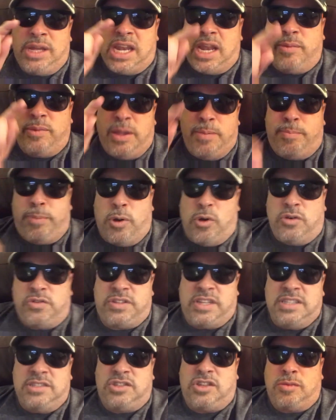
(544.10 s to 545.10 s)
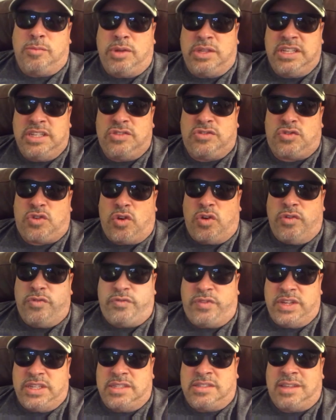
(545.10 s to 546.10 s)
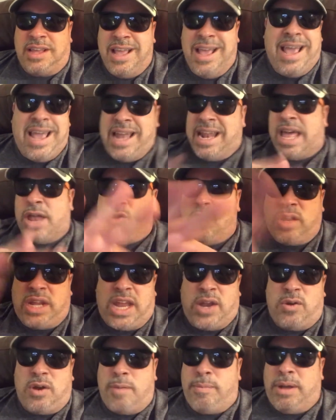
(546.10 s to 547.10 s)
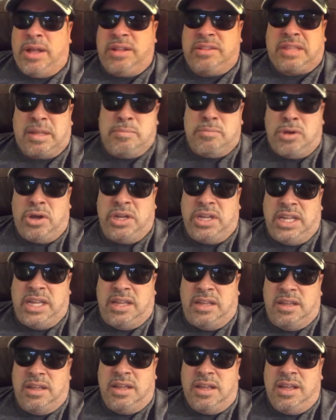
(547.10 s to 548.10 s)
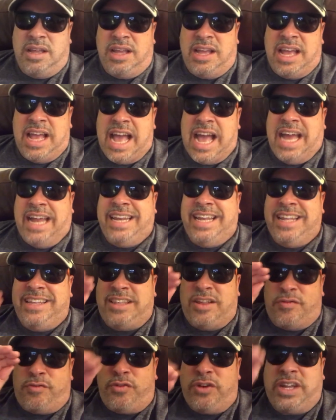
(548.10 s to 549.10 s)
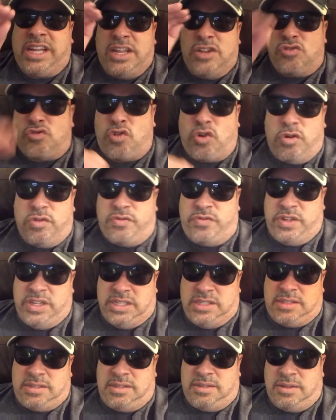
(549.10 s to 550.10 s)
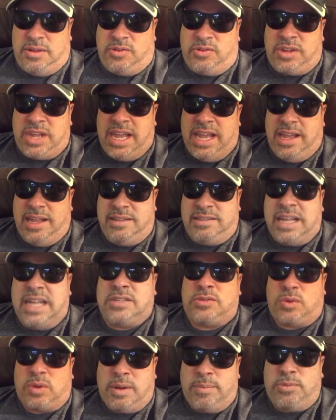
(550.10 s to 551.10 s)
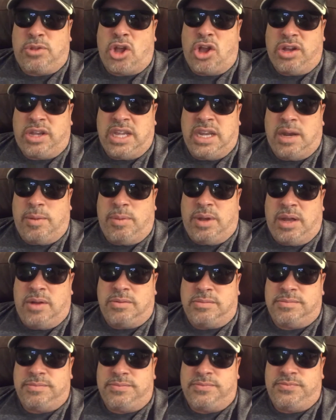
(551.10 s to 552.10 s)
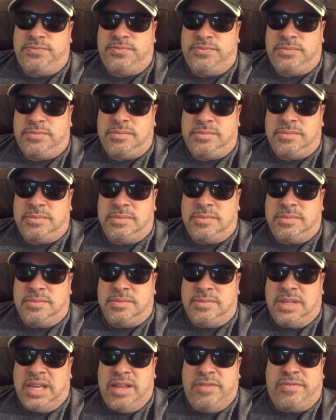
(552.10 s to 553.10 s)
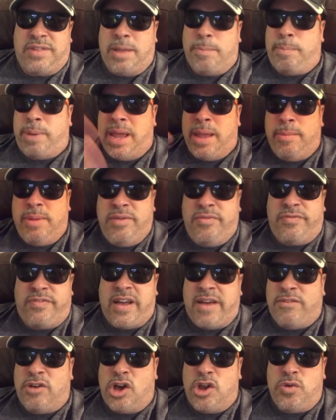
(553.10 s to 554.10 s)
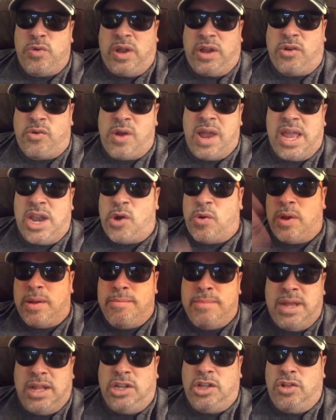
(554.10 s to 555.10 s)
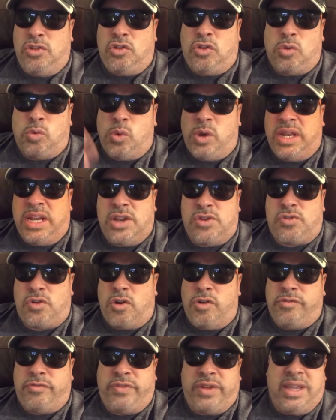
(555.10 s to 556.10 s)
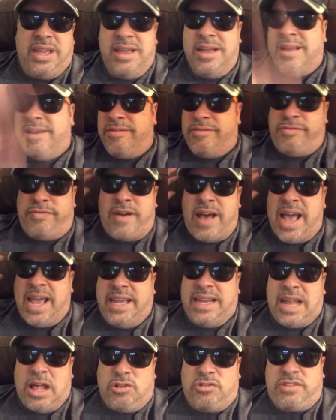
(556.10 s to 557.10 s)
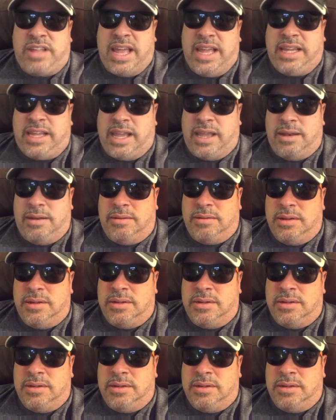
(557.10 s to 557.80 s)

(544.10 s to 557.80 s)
gonna be posting some of these trophies, and I don't care about the money. I need the freaking trophies. Okay, that's what I'm talking about. If they pay me 500 grand or a million to win a trophy, fine, I'll take it.